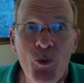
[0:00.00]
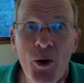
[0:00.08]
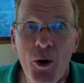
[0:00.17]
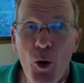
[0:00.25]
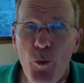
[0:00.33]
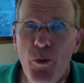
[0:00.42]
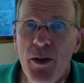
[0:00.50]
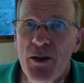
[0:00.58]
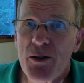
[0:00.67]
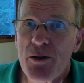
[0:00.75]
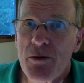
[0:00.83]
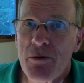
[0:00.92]
Hope
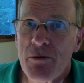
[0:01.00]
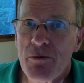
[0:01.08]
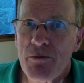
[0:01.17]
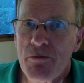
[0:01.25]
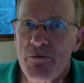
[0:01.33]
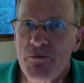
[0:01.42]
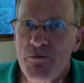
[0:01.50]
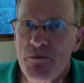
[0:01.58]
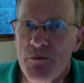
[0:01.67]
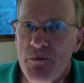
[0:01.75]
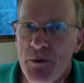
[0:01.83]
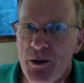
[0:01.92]
this
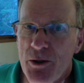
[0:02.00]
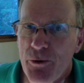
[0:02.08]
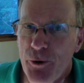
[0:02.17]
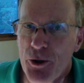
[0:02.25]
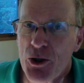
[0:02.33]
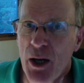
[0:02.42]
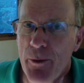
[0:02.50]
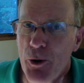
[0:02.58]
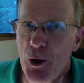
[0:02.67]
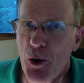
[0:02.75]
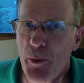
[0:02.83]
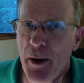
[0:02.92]
is the first time you
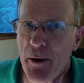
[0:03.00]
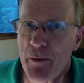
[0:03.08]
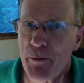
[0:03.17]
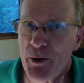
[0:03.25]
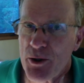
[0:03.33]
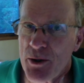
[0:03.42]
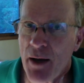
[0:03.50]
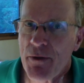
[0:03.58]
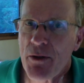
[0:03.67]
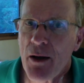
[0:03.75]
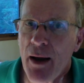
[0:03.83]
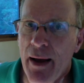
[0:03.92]
hear about it, but it's not
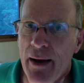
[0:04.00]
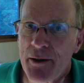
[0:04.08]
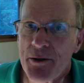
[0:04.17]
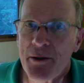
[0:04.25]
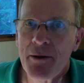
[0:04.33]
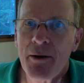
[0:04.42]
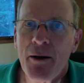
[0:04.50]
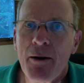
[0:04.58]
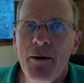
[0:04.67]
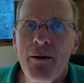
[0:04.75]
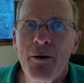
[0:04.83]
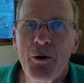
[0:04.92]
the last.
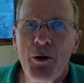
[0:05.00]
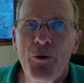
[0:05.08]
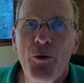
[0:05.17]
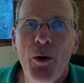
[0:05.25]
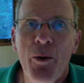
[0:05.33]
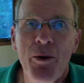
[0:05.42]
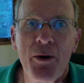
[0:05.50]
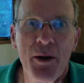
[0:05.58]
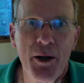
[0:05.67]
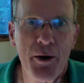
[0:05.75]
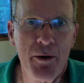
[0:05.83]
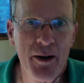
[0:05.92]
Looking forward to
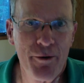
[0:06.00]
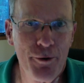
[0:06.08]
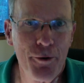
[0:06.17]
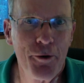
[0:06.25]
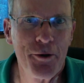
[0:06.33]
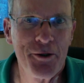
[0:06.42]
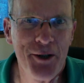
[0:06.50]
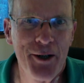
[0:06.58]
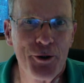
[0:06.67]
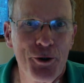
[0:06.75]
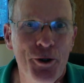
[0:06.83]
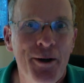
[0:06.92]
hearing a further
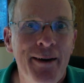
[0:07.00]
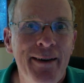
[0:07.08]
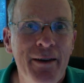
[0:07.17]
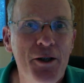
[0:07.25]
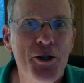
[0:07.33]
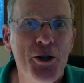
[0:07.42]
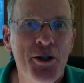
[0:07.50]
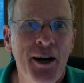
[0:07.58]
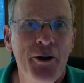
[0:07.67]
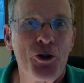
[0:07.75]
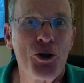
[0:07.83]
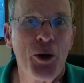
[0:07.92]
discussion. This is
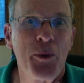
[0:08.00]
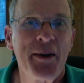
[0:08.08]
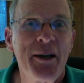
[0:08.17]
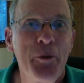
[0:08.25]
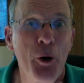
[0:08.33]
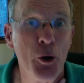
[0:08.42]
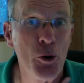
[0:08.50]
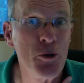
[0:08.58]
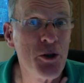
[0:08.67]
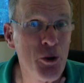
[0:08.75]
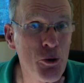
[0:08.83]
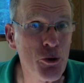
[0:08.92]
Dr. John Whitcomb on News
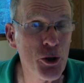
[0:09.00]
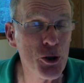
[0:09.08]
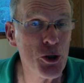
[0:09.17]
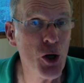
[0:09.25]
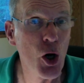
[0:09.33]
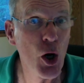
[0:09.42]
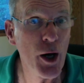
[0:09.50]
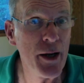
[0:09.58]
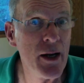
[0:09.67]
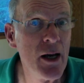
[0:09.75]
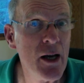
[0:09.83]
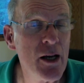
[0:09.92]
and Nutrition on
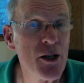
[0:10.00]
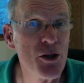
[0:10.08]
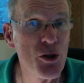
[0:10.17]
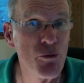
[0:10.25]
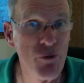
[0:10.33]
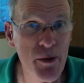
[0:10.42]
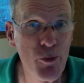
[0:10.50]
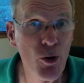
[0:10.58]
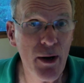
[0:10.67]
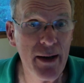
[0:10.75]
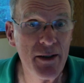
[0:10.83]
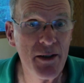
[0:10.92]

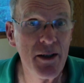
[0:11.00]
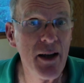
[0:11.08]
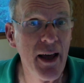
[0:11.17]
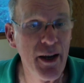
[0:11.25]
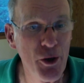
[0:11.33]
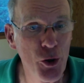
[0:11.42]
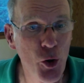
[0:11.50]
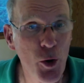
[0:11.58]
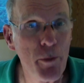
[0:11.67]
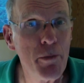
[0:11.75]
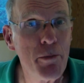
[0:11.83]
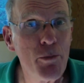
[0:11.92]
cerebrolysin and your
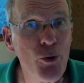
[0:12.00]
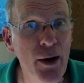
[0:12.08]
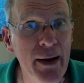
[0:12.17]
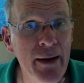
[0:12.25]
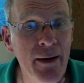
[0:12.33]
brain.